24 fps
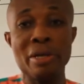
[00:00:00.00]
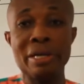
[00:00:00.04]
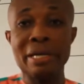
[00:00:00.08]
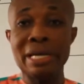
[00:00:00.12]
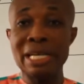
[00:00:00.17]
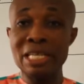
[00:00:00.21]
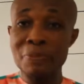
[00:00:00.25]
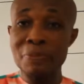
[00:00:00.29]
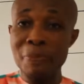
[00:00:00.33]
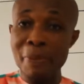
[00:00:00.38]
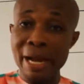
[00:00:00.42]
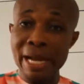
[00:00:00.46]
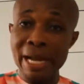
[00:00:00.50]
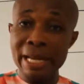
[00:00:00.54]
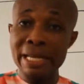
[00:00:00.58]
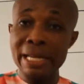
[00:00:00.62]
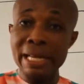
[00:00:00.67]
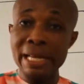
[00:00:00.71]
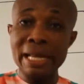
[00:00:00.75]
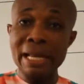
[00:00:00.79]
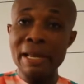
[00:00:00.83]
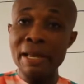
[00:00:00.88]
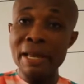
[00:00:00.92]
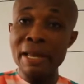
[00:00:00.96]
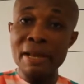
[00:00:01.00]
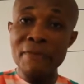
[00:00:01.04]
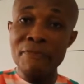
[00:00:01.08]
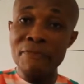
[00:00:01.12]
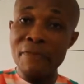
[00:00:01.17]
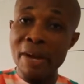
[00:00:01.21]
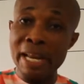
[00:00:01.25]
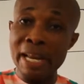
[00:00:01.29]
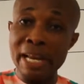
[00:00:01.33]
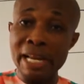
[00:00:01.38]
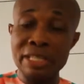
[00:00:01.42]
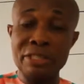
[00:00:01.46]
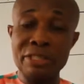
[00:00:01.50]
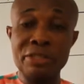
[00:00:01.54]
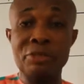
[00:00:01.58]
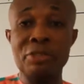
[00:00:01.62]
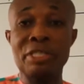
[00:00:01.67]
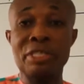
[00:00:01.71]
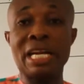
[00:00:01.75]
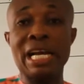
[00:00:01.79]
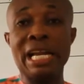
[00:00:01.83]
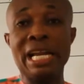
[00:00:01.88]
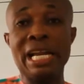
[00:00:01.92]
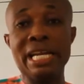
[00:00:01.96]
Despite the
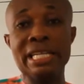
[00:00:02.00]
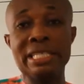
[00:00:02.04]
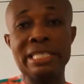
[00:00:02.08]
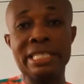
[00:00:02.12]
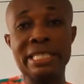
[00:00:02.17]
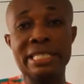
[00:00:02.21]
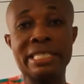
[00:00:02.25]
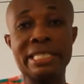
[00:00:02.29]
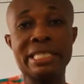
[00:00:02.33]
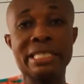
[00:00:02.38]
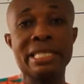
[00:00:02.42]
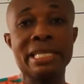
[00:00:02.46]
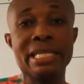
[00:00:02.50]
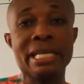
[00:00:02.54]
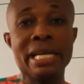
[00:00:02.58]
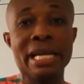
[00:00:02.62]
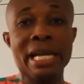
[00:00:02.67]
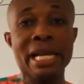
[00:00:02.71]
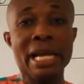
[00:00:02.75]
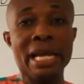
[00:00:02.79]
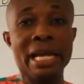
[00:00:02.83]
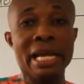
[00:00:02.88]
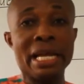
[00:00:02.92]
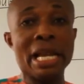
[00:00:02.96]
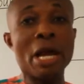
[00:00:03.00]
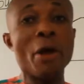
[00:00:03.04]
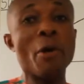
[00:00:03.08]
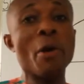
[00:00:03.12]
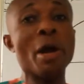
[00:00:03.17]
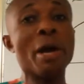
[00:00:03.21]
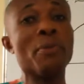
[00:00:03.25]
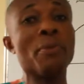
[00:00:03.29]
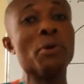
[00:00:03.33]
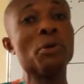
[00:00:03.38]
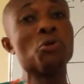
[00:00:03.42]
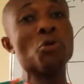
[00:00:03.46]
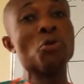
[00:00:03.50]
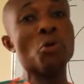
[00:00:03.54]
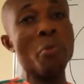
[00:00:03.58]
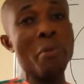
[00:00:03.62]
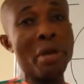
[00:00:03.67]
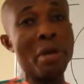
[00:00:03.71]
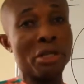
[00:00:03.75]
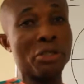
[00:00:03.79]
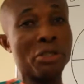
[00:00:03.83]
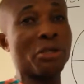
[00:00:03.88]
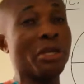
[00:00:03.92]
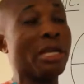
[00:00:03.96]
financial challenges, they were able to
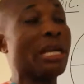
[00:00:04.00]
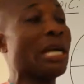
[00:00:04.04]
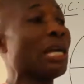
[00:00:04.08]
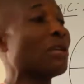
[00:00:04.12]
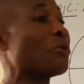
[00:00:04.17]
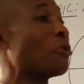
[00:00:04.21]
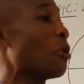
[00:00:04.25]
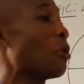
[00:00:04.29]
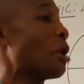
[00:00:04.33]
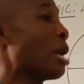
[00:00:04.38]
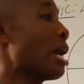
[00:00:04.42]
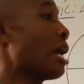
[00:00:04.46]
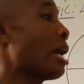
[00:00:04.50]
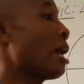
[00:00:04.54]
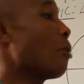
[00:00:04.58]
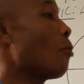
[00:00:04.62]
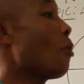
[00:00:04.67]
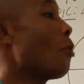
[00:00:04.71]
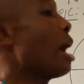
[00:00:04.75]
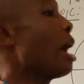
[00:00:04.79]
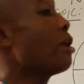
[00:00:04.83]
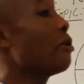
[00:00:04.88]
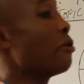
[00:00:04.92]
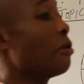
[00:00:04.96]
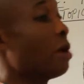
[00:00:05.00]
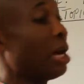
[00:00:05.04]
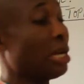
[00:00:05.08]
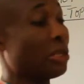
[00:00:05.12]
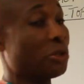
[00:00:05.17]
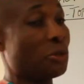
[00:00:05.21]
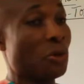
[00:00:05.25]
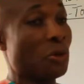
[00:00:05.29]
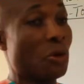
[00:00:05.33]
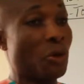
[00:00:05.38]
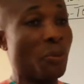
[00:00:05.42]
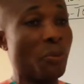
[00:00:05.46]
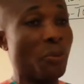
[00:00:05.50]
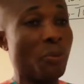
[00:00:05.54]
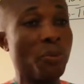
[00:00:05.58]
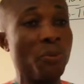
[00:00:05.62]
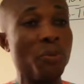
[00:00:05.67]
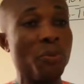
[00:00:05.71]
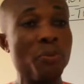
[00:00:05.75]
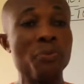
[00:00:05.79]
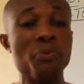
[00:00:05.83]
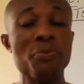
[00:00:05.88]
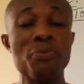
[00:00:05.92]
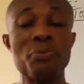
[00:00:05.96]
make sure that while you are at home,
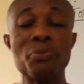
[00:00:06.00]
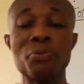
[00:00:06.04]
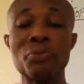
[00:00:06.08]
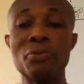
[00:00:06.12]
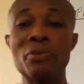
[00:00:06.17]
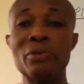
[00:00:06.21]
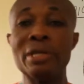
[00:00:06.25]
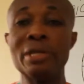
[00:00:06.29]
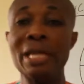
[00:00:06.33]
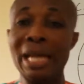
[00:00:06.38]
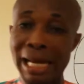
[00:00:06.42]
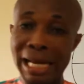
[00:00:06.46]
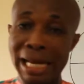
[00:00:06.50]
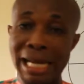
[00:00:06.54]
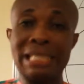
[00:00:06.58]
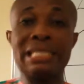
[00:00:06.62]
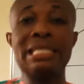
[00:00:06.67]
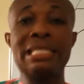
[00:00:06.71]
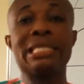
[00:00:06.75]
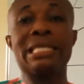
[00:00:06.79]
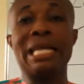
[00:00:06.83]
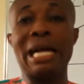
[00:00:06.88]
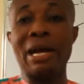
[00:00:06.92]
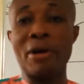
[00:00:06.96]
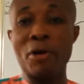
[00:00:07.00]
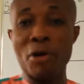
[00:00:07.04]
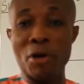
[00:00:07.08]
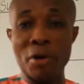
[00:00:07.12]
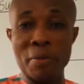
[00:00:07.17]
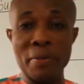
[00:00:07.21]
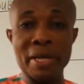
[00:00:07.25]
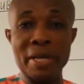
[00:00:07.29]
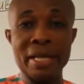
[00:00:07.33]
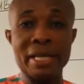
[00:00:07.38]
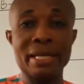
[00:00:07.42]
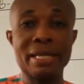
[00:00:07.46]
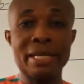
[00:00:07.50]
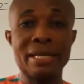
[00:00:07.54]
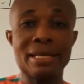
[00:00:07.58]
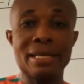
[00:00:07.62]
the classes are coming.